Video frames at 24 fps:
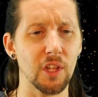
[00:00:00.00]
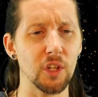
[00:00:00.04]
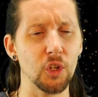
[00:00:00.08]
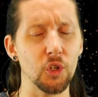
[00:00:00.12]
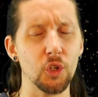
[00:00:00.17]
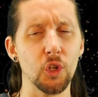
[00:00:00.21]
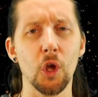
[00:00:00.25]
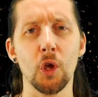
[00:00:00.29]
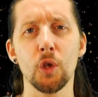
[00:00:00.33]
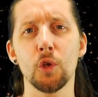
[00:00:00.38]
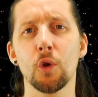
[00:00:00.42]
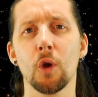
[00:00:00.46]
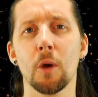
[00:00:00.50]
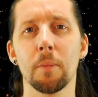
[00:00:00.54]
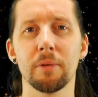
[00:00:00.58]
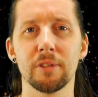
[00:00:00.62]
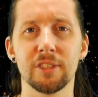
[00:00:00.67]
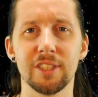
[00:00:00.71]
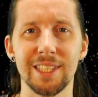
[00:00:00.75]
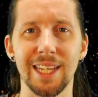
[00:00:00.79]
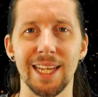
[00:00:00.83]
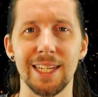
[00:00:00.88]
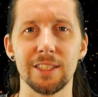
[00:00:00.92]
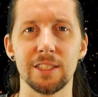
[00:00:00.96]
then you know you are
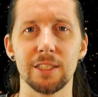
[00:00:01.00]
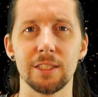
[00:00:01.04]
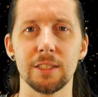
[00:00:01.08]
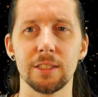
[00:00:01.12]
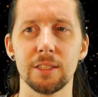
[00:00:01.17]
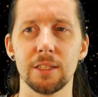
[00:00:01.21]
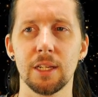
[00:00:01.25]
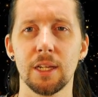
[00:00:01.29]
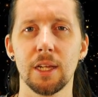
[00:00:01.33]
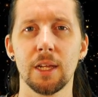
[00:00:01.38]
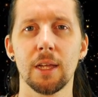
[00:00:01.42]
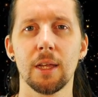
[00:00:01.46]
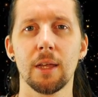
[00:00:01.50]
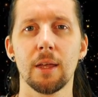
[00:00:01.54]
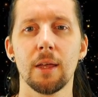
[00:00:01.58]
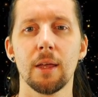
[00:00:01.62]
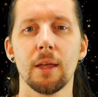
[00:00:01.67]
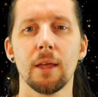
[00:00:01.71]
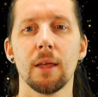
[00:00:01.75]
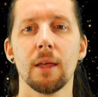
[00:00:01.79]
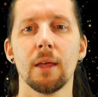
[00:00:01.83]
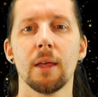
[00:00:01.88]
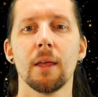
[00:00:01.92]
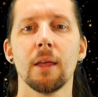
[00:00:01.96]
protected.
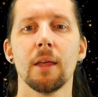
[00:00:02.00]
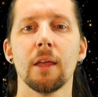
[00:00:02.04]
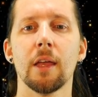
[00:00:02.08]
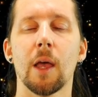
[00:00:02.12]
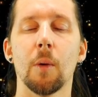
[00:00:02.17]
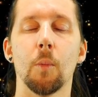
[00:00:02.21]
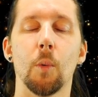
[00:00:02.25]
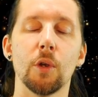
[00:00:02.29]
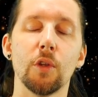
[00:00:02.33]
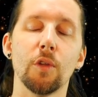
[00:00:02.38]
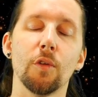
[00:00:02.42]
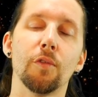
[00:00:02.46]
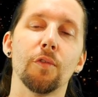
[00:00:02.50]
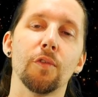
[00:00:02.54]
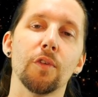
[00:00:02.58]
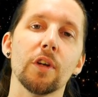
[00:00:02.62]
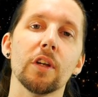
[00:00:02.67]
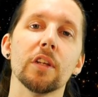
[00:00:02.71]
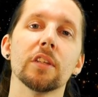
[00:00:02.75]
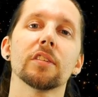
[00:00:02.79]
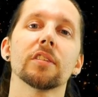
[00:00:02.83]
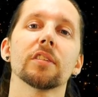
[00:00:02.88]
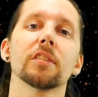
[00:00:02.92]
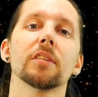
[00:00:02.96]
And when you
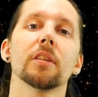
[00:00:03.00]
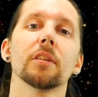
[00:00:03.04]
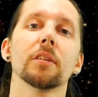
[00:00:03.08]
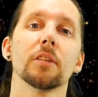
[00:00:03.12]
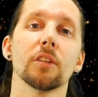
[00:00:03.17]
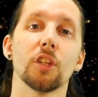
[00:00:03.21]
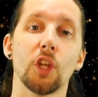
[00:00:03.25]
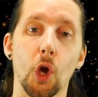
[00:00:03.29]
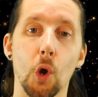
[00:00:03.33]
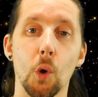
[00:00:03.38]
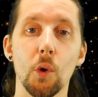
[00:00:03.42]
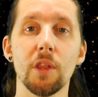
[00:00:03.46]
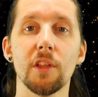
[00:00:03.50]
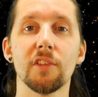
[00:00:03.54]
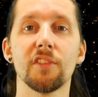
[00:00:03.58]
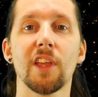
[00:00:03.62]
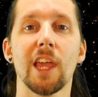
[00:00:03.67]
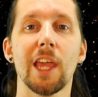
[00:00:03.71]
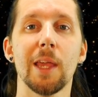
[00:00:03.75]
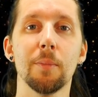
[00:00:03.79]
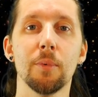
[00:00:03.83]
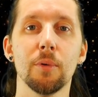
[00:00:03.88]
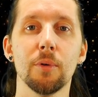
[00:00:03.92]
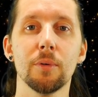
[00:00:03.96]
first go on the
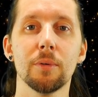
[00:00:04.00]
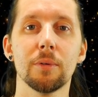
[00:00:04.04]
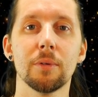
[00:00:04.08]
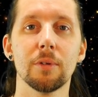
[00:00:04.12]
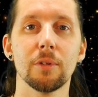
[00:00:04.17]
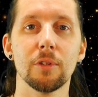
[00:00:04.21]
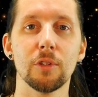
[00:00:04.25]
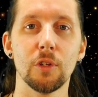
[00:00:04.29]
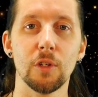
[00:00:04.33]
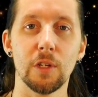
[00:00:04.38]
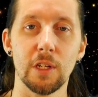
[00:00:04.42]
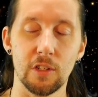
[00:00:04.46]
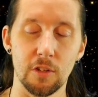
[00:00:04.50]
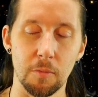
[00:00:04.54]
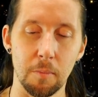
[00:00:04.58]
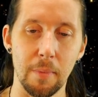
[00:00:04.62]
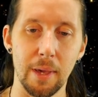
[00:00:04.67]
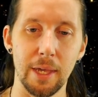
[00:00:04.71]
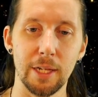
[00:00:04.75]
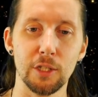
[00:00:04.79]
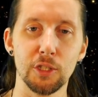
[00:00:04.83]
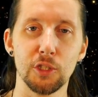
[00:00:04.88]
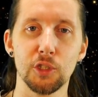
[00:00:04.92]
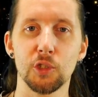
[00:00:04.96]
table, you need to
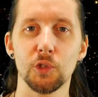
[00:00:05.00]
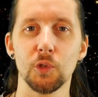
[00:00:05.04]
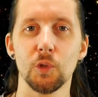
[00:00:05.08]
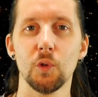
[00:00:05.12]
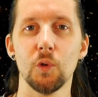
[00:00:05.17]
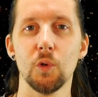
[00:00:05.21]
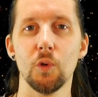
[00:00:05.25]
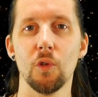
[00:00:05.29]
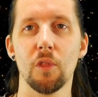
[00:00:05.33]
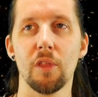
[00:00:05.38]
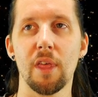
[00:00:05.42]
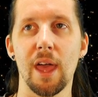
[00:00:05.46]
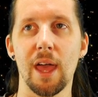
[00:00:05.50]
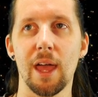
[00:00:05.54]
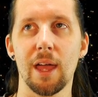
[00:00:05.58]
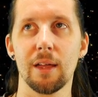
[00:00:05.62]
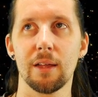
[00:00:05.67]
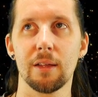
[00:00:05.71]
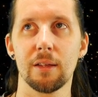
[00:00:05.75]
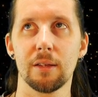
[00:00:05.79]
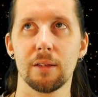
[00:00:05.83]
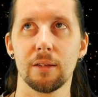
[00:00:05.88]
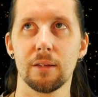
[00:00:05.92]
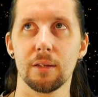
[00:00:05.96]
make sure
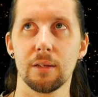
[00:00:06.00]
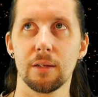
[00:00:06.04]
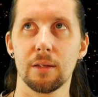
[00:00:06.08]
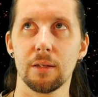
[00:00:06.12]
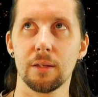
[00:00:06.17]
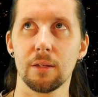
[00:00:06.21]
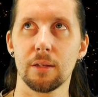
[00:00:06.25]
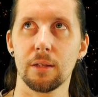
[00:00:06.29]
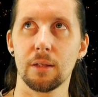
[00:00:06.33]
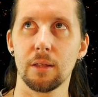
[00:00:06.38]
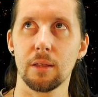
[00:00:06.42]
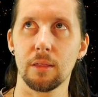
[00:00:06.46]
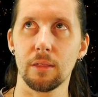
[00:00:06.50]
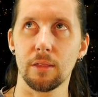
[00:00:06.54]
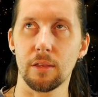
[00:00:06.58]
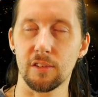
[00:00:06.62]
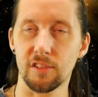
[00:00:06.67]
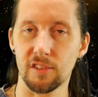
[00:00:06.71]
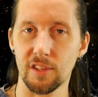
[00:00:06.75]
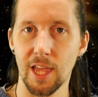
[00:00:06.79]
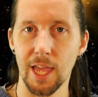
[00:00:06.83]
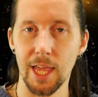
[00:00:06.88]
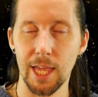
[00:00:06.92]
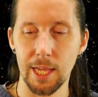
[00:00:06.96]
that the
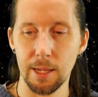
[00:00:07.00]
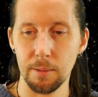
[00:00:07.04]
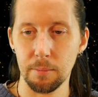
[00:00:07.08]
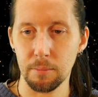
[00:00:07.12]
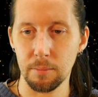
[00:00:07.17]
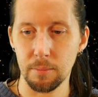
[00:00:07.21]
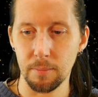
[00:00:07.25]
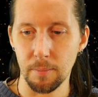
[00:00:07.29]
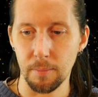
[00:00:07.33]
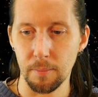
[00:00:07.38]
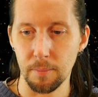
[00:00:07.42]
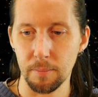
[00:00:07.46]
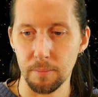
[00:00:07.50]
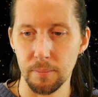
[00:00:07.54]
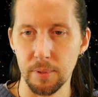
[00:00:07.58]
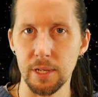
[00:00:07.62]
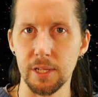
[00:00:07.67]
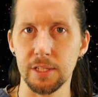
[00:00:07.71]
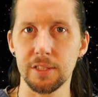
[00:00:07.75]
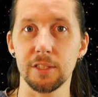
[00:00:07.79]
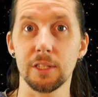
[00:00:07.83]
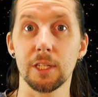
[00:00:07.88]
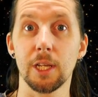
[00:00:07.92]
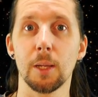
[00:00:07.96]
same
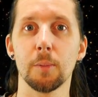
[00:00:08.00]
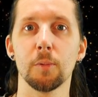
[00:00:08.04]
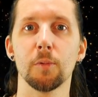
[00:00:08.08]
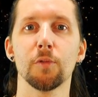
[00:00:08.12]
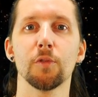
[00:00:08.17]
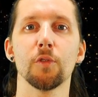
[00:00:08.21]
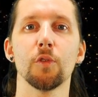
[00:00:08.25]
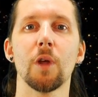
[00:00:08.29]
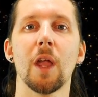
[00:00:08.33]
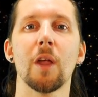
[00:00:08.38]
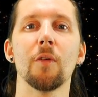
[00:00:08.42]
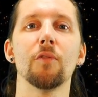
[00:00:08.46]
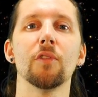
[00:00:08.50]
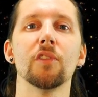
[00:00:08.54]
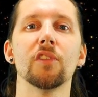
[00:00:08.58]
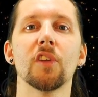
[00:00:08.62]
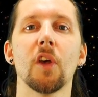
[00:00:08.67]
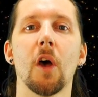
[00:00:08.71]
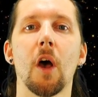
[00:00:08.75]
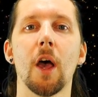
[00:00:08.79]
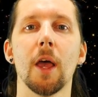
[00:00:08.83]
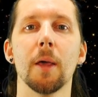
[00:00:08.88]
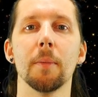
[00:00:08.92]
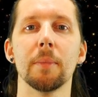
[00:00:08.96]
person comes through every
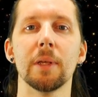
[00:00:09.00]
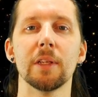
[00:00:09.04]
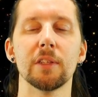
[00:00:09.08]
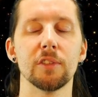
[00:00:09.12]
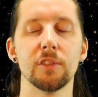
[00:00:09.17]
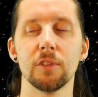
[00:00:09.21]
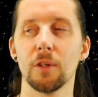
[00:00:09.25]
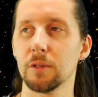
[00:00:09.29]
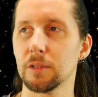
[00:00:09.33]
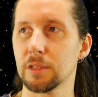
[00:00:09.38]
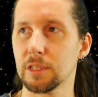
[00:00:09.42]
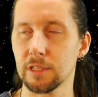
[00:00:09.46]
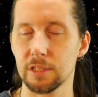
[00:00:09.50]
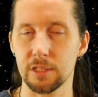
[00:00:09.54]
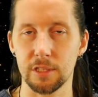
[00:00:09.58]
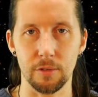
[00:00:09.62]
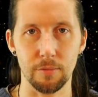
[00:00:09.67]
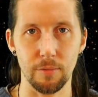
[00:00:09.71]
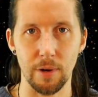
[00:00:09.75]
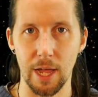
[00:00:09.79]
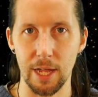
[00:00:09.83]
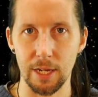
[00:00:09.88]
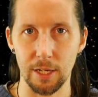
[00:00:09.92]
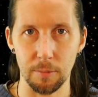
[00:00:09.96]
time. It's not just a
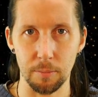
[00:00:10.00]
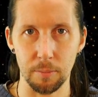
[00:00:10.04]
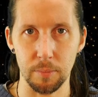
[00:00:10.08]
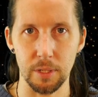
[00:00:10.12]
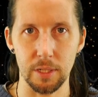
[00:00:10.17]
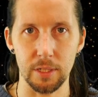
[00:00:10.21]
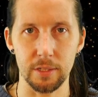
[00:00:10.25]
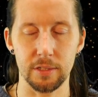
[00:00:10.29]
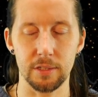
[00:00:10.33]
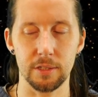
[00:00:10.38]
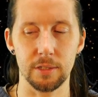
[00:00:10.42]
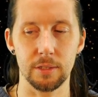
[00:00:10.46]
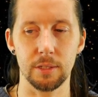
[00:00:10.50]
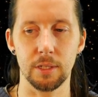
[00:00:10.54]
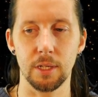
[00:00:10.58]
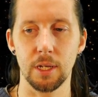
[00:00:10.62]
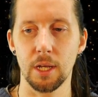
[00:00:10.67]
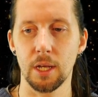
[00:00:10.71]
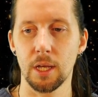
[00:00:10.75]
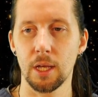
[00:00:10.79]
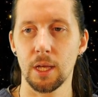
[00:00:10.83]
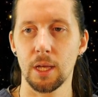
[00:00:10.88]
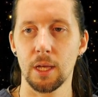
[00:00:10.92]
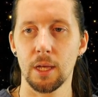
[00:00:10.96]
random person.
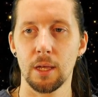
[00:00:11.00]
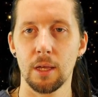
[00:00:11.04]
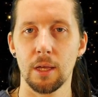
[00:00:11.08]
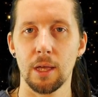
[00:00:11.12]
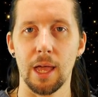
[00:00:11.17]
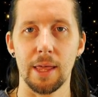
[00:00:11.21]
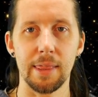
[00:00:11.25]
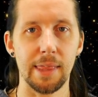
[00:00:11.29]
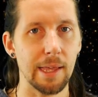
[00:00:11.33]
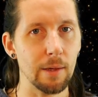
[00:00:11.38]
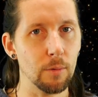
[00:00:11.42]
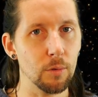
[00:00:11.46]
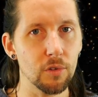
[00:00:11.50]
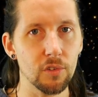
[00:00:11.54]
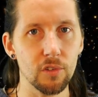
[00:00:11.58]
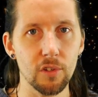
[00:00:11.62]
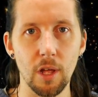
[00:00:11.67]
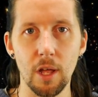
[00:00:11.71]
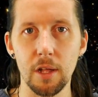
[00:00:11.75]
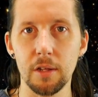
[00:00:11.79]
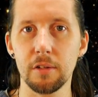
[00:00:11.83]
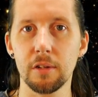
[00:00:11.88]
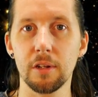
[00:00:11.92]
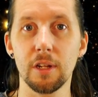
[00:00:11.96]
And they'll
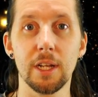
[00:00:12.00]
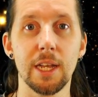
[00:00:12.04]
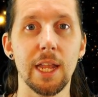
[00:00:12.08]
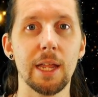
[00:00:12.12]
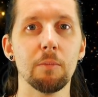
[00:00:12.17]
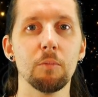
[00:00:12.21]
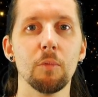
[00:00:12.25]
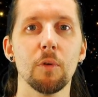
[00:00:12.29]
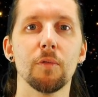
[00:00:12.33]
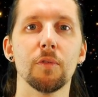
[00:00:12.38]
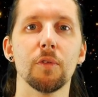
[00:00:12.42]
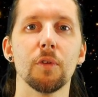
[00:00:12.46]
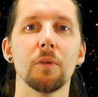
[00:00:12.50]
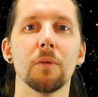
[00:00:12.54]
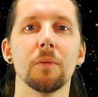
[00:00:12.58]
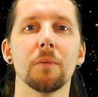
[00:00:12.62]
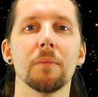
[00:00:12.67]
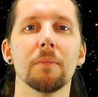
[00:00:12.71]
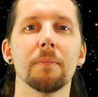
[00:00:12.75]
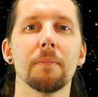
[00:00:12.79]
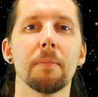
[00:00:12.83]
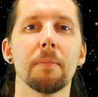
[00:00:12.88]
start to connect with you.